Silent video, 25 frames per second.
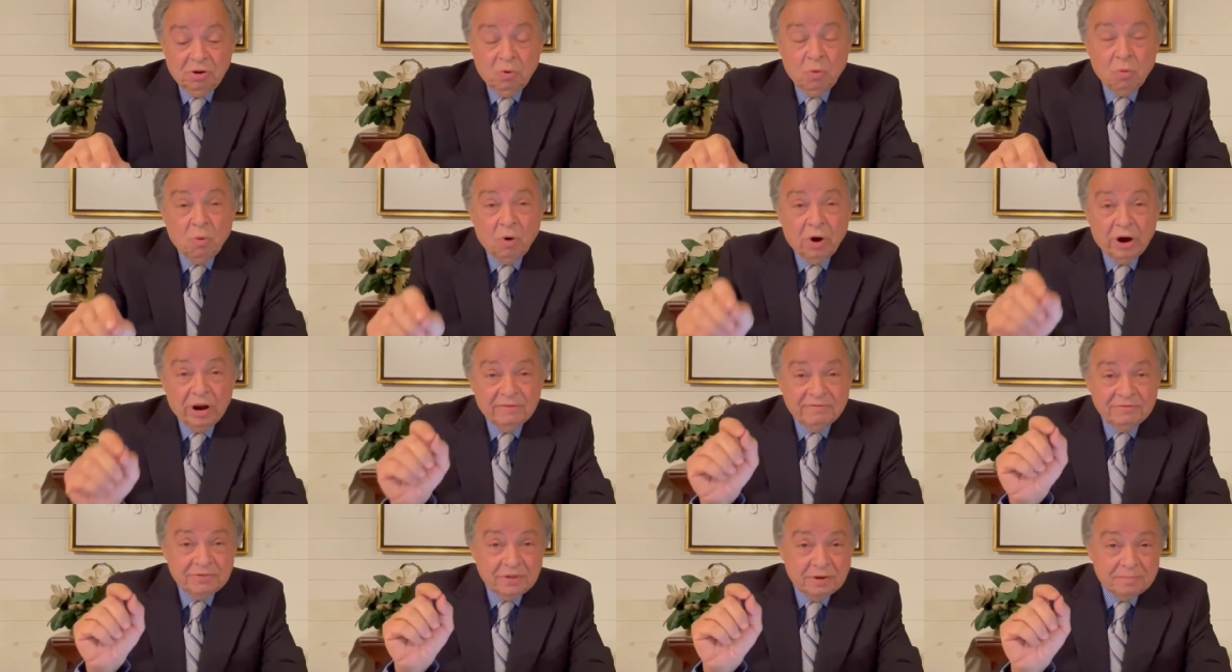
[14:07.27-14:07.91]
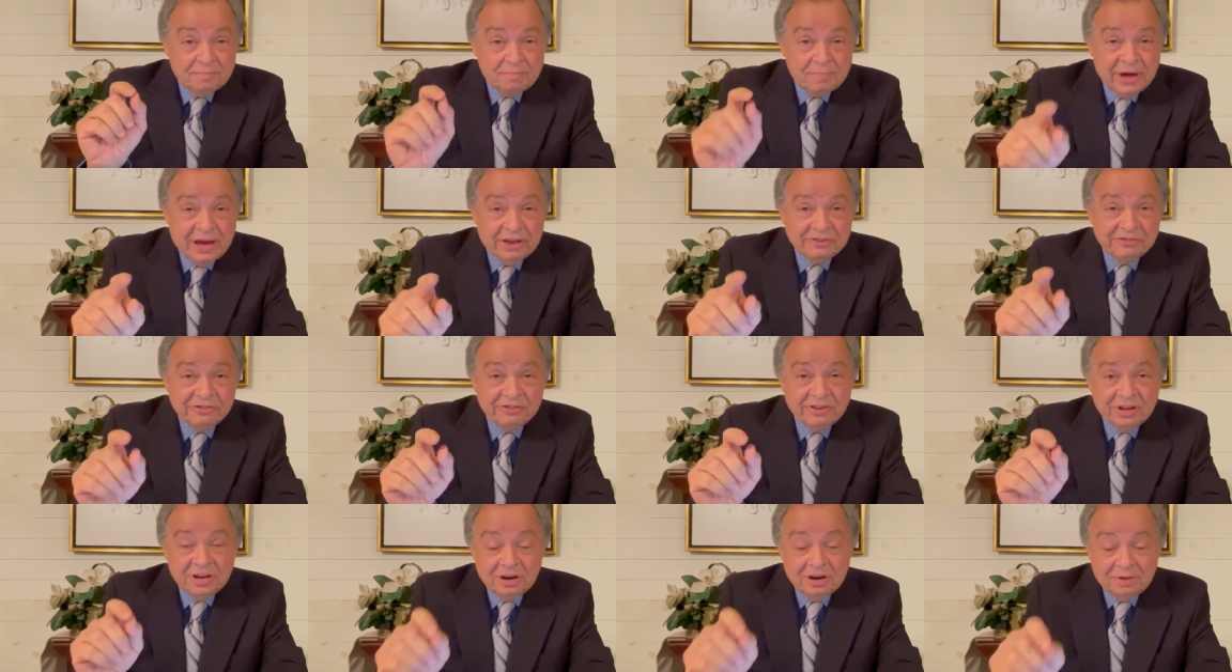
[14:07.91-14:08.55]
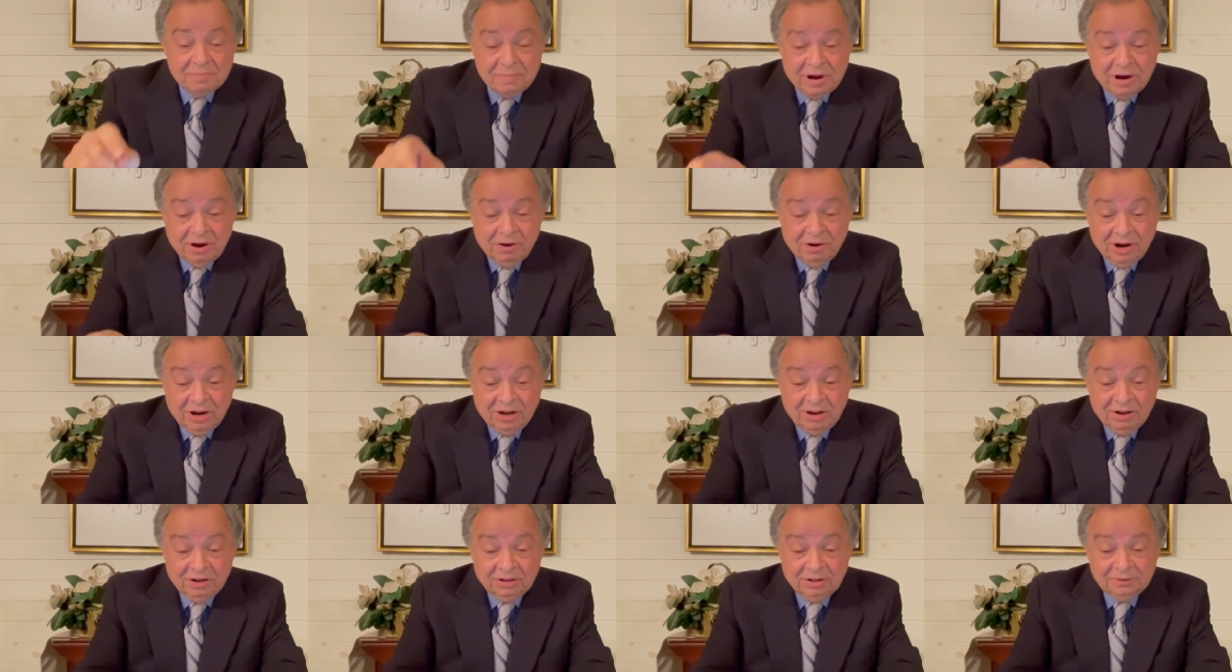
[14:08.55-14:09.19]
one of the best in
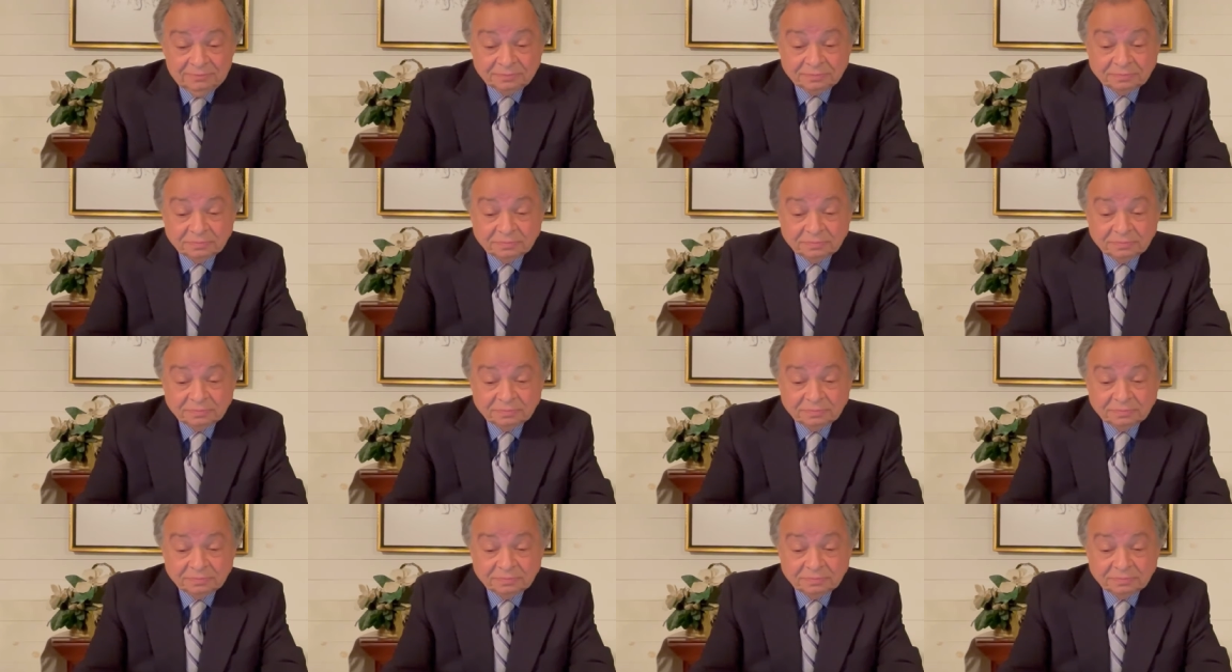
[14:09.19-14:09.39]
America.